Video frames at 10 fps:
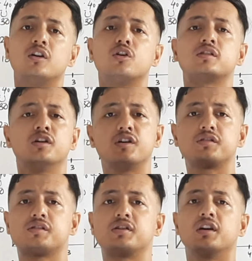You're
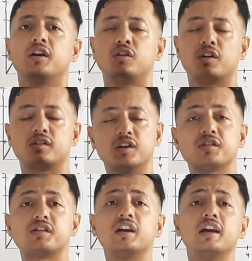
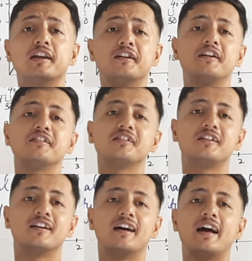thirsty in the
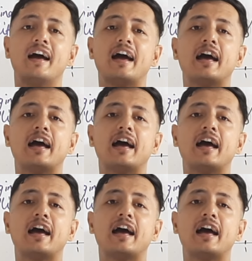desert